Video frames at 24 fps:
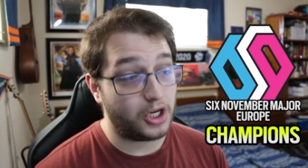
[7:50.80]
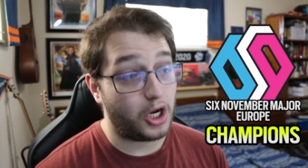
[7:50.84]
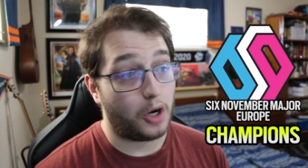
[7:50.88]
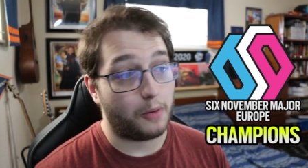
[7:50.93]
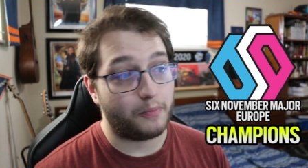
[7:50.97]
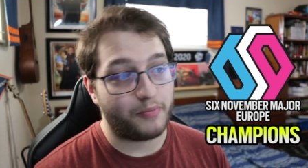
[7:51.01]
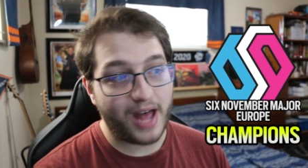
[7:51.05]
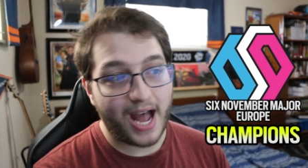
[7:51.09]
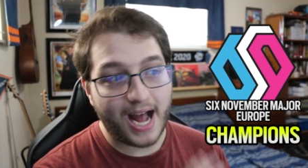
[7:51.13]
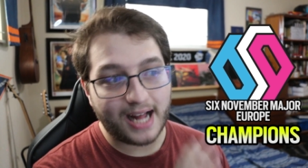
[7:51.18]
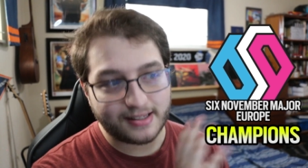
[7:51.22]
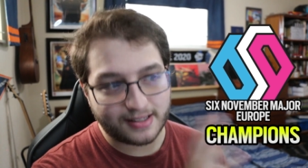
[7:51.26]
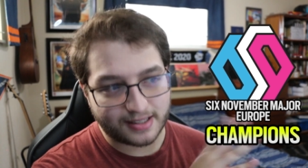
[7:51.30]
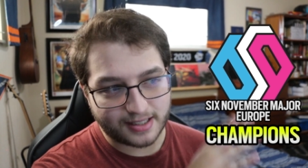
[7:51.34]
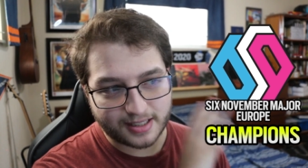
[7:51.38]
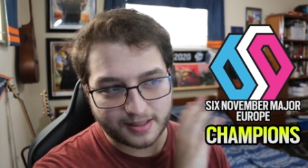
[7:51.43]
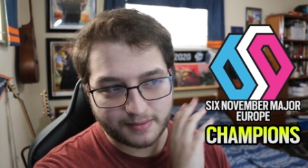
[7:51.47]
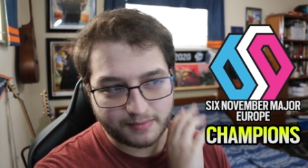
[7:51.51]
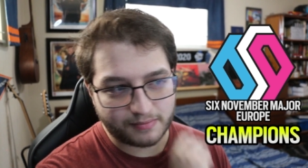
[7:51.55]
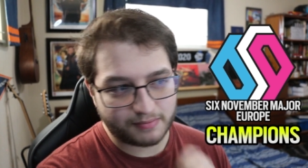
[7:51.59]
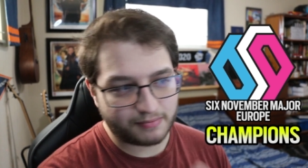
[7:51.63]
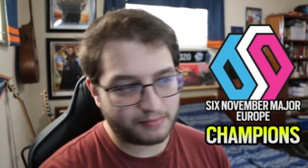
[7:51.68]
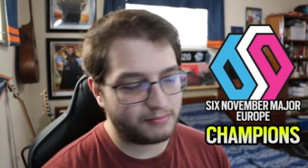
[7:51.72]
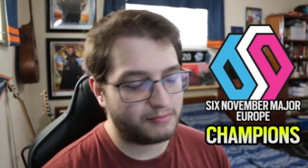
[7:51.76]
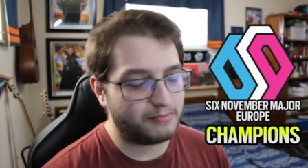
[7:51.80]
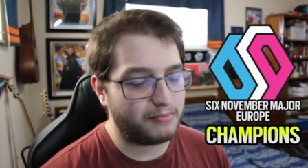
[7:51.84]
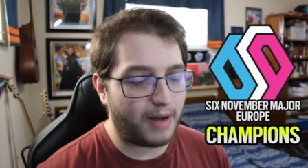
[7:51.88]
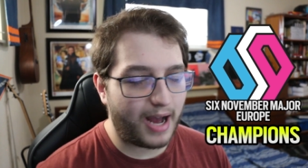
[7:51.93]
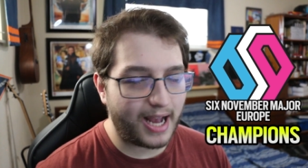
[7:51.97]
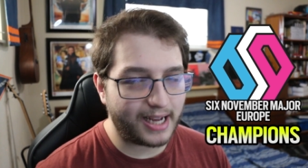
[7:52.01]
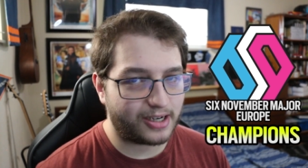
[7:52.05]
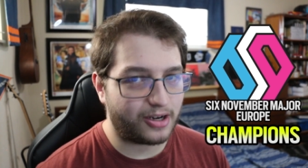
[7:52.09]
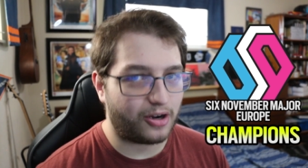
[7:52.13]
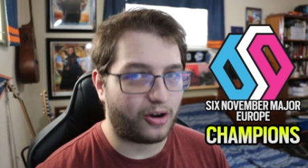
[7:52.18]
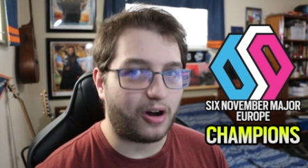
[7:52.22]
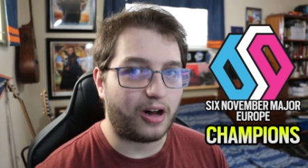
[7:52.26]
So that's
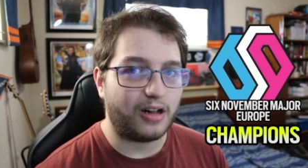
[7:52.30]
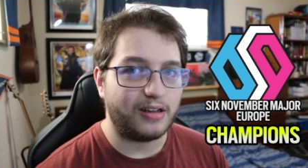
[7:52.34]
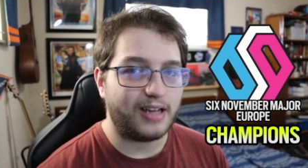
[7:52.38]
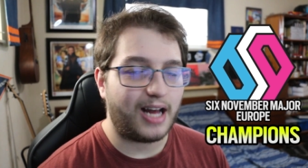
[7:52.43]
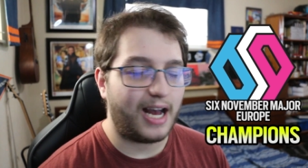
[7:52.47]
my call.